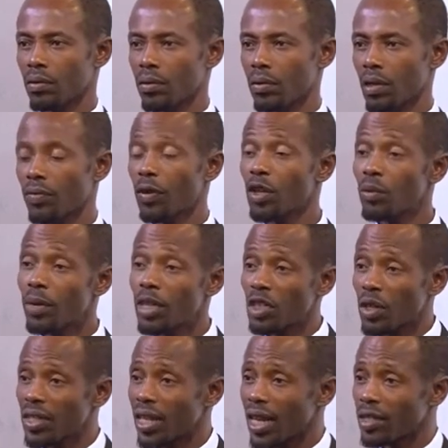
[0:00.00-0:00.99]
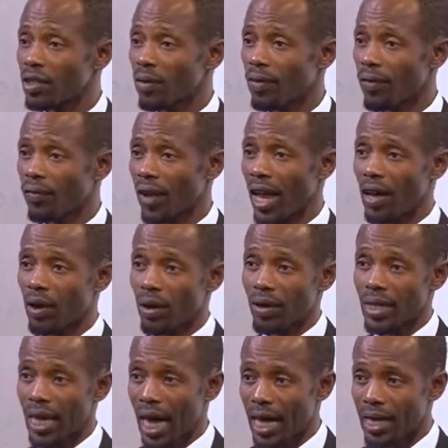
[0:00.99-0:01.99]
If you want to measure the length of a fly or
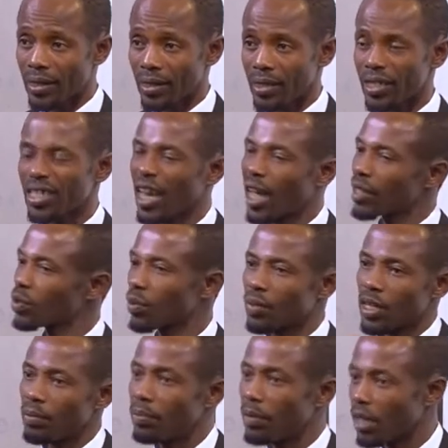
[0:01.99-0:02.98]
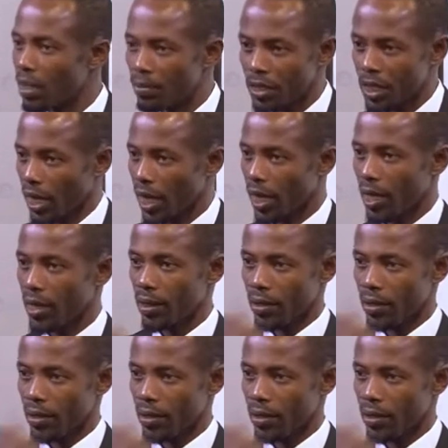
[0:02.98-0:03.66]
an ant, it has to be in millimeter.